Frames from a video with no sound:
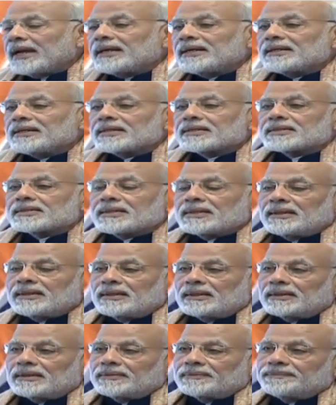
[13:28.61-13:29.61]
industry
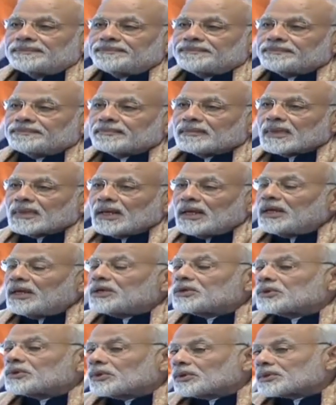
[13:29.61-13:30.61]
is
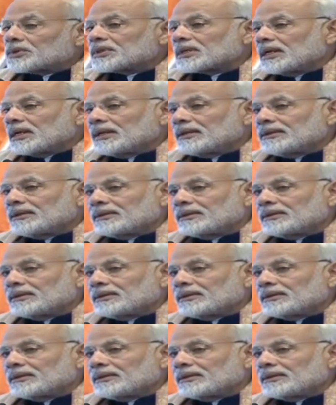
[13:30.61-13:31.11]
crucial